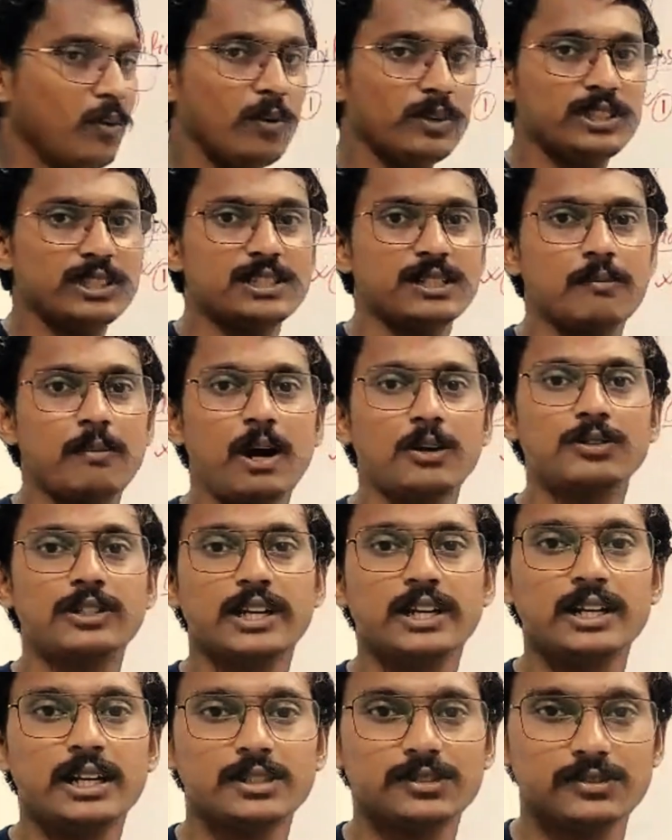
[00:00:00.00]
which is a
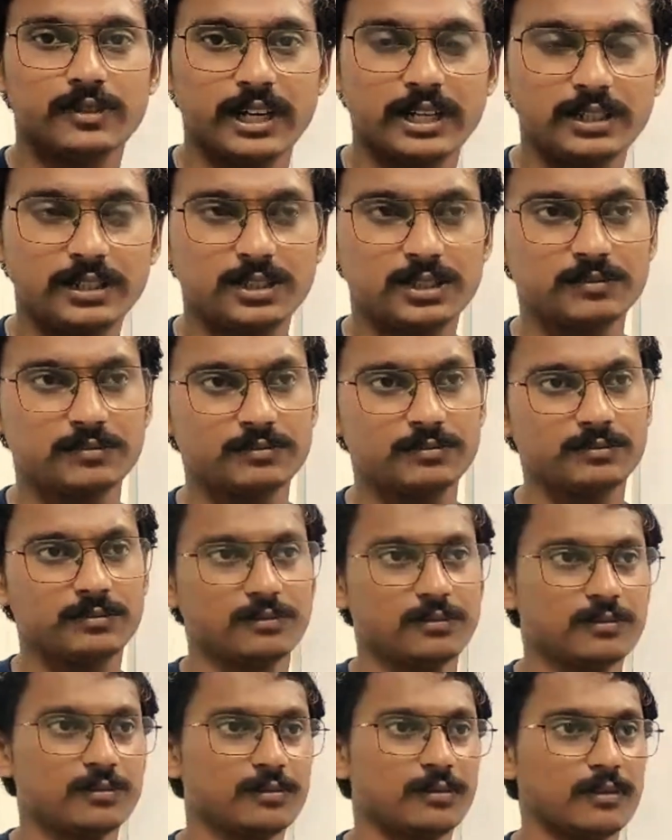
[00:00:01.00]
mountainous range,
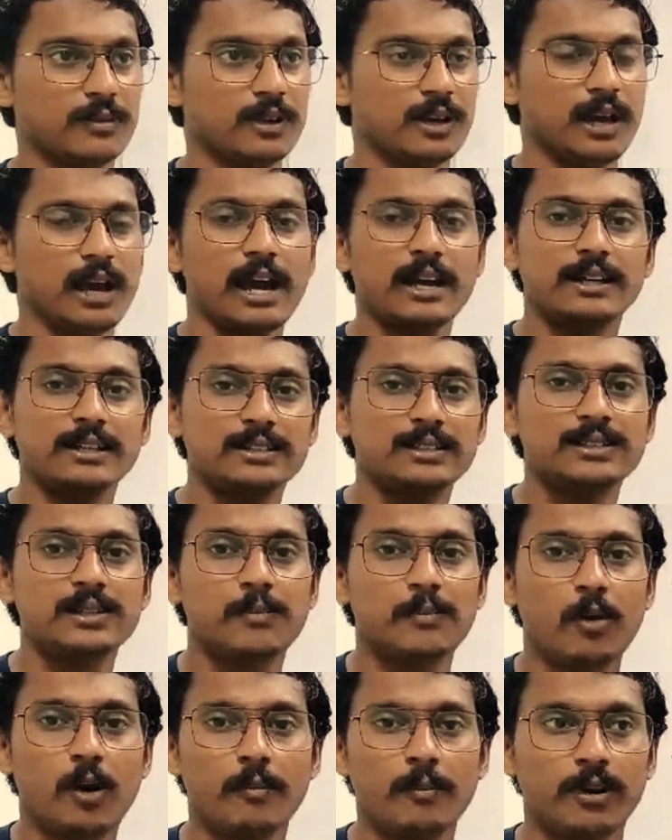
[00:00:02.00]
and this is a
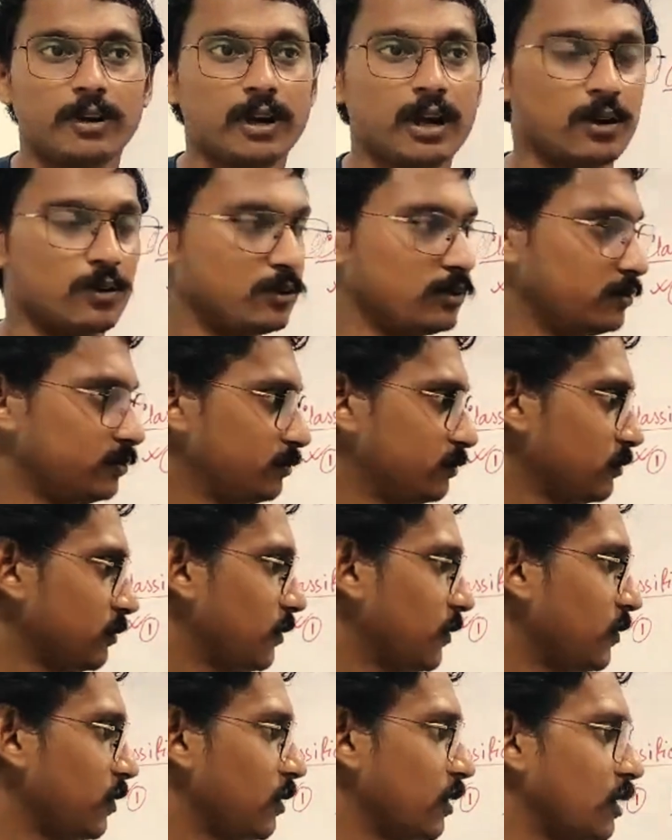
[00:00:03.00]
proper noun.
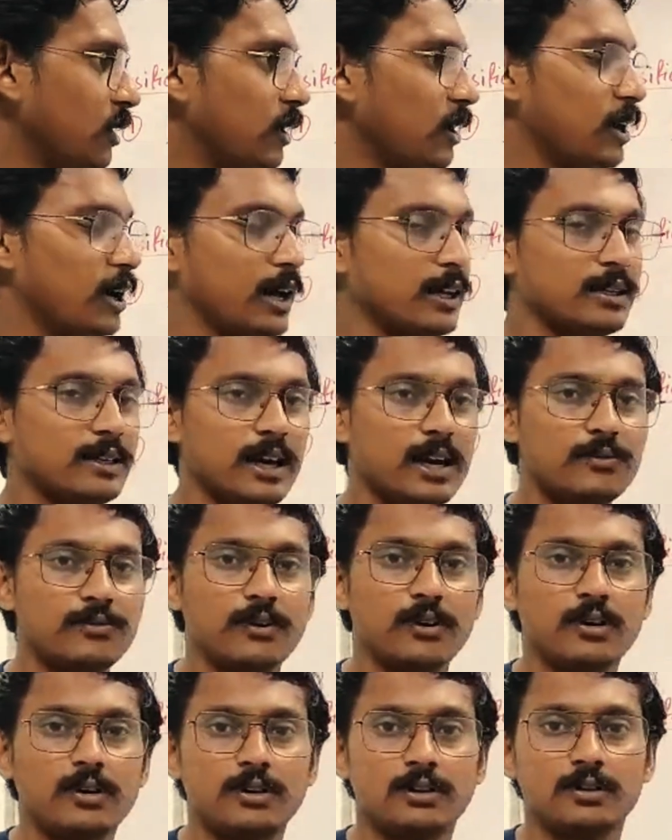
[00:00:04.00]
And
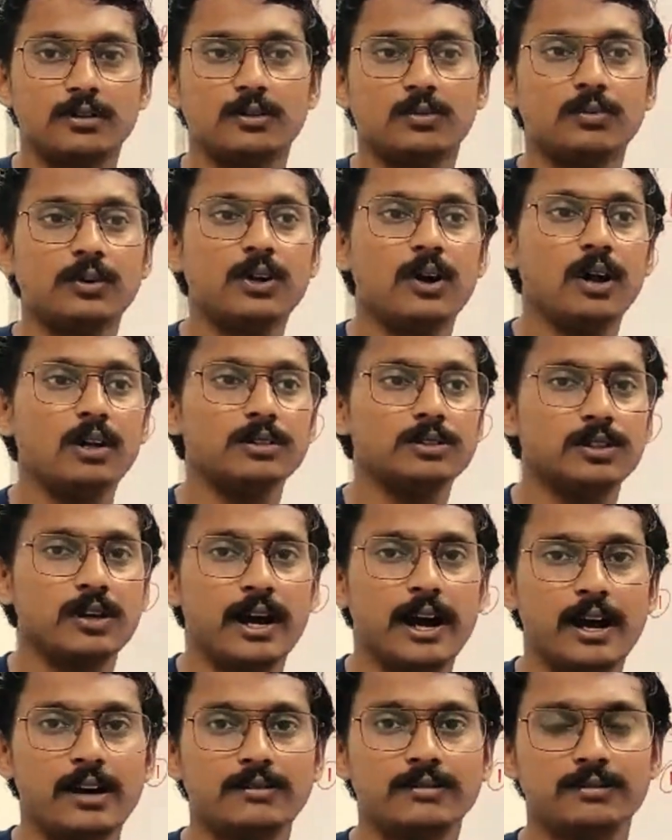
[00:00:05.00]
therefore, we also
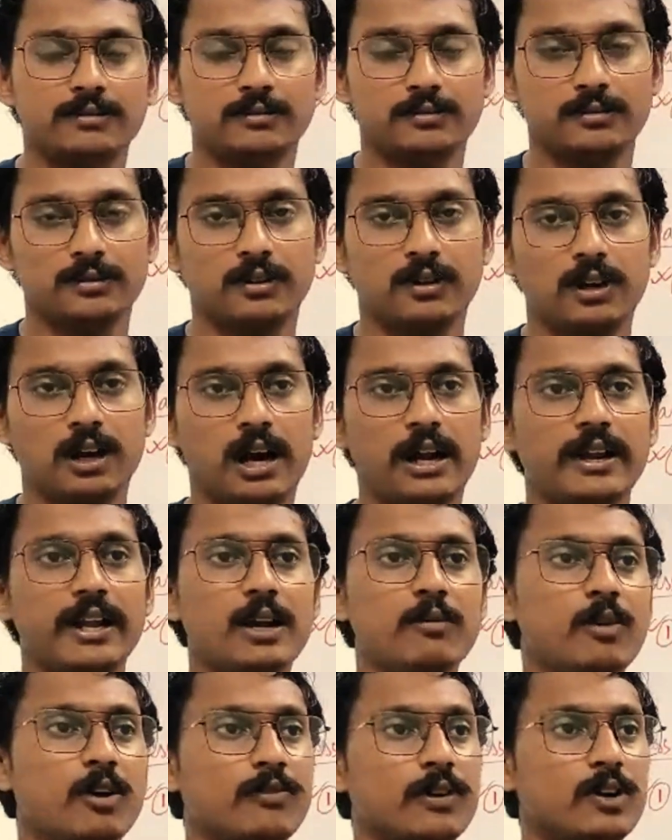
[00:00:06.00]
have a
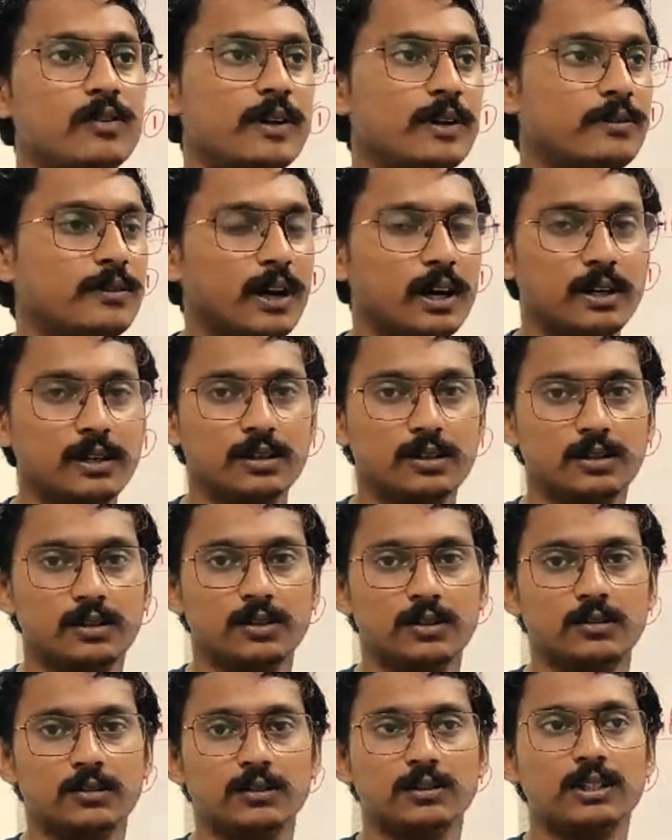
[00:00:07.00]
name of a river,
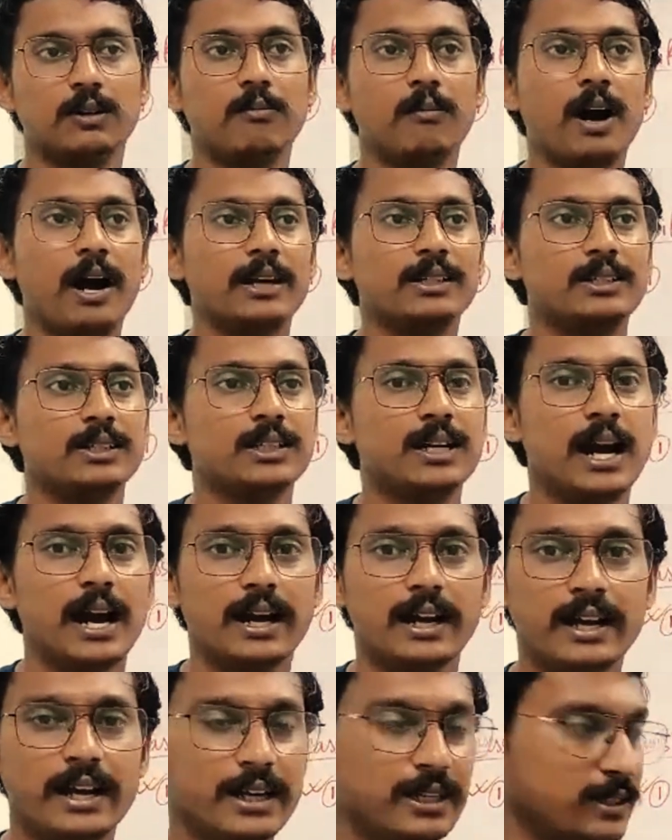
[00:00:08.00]
the mighty
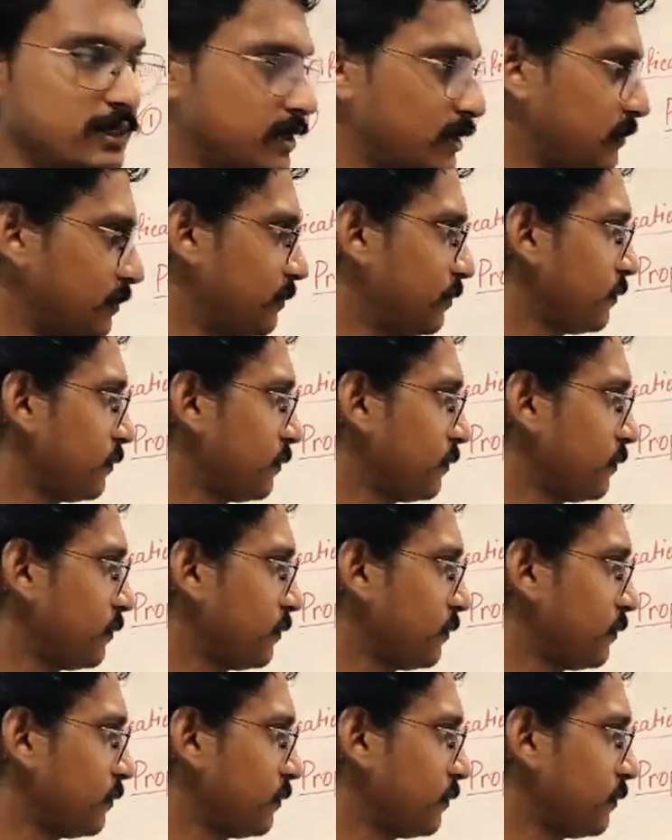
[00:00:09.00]
Ganges.